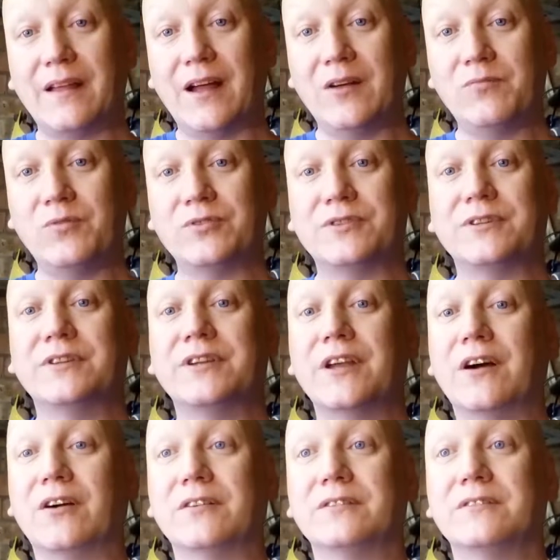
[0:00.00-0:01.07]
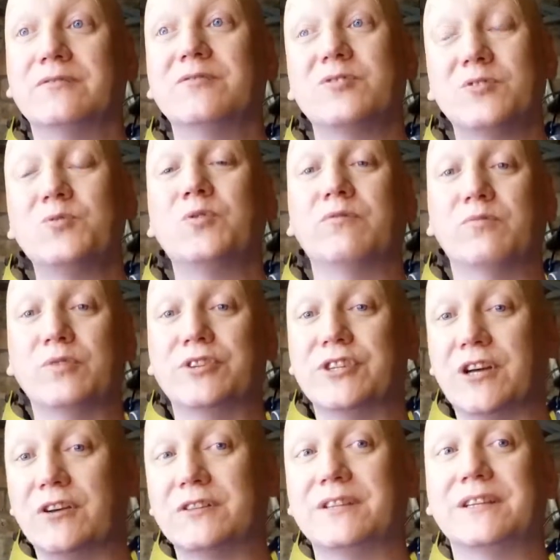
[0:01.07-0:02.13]
A wood yard, sort of wood
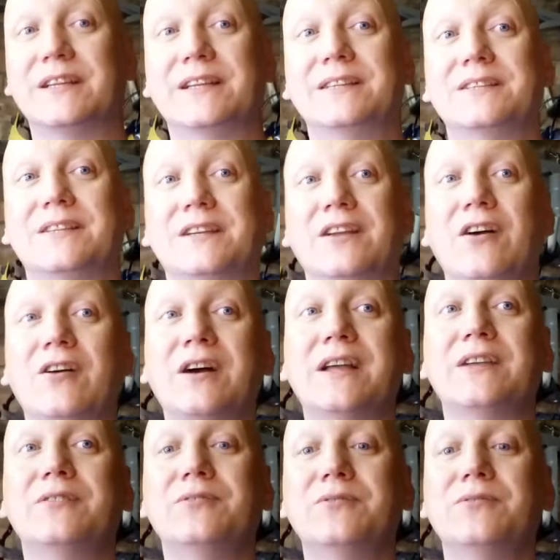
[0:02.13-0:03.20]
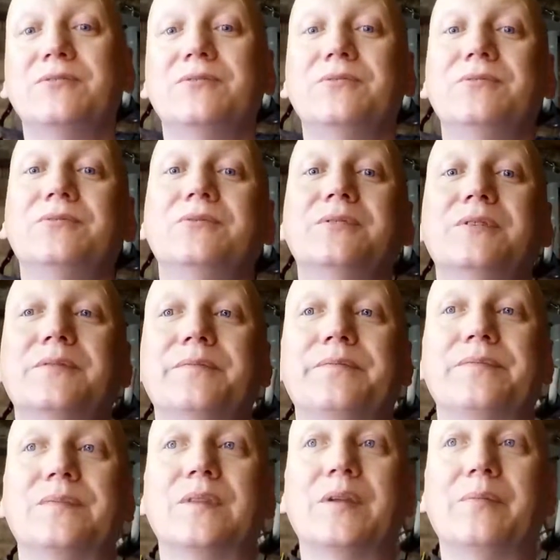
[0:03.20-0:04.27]
yard. It's a guy who
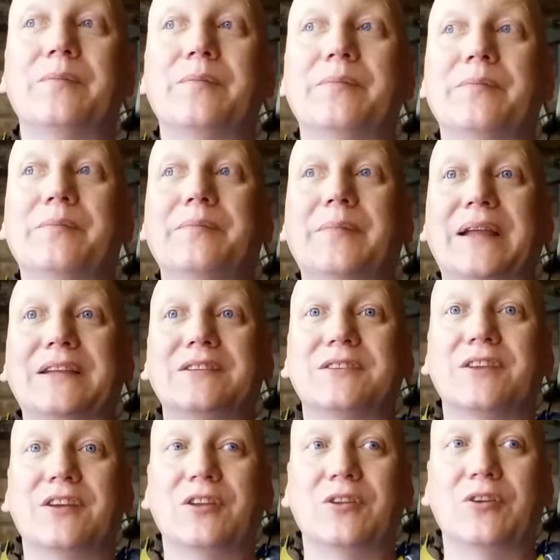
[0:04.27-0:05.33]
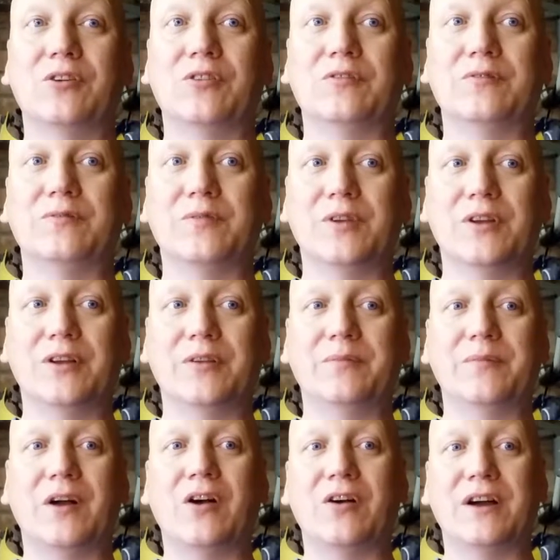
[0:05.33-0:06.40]
makes a lot of
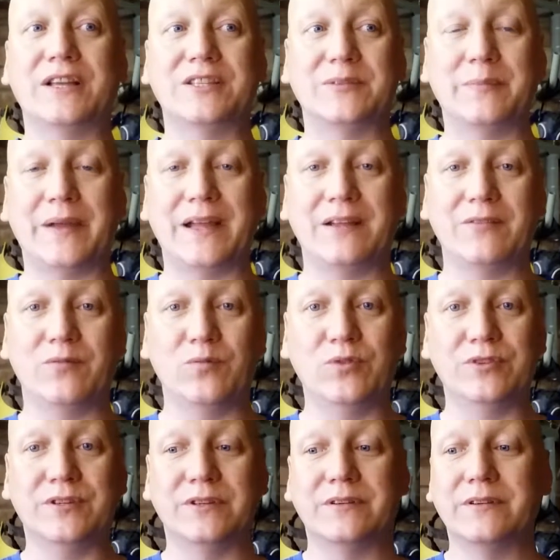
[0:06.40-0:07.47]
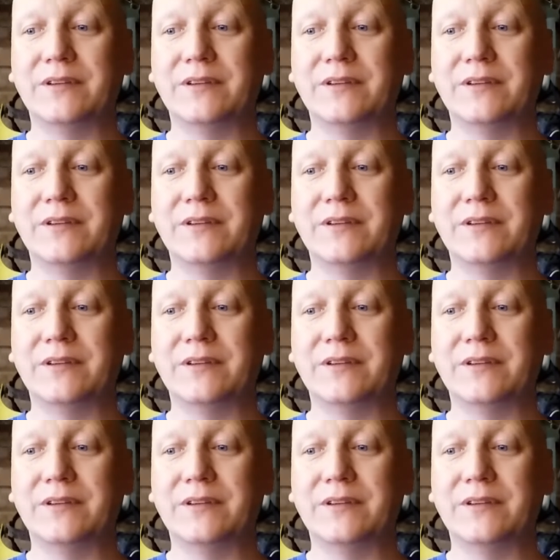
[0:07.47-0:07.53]
high spec wood